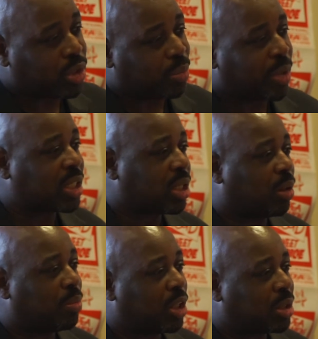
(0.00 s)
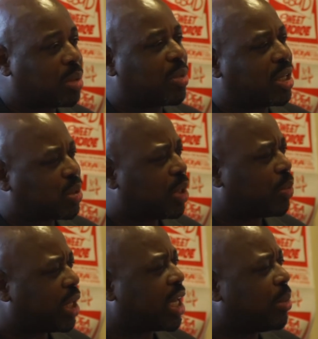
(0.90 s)
to mix it up, but to be honest,
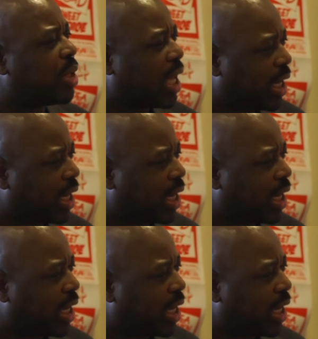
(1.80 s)
we came in